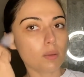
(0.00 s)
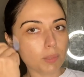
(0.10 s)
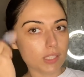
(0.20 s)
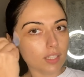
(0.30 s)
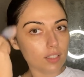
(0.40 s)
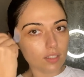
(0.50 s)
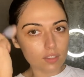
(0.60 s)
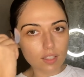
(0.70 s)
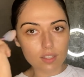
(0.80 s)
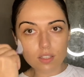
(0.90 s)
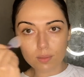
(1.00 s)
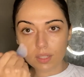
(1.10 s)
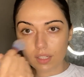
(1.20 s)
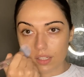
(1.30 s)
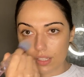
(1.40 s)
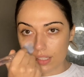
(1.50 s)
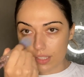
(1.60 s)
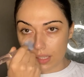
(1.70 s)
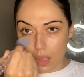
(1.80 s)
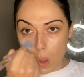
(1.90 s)
particularly this one,
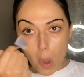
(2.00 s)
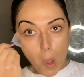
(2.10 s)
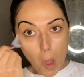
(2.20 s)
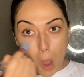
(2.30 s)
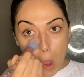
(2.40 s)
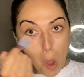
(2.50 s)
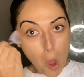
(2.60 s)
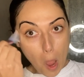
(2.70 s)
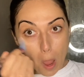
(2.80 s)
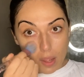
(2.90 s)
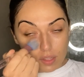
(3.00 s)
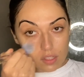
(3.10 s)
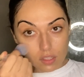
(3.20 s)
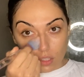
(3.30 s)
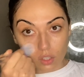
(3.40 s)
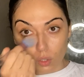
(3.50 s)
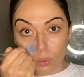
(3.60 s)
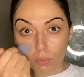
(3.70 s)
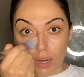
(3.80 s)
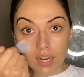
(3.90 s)
is it's
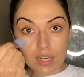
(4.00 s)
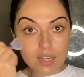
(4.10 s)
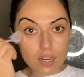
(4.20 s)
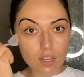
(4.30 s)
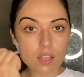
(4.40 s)
great.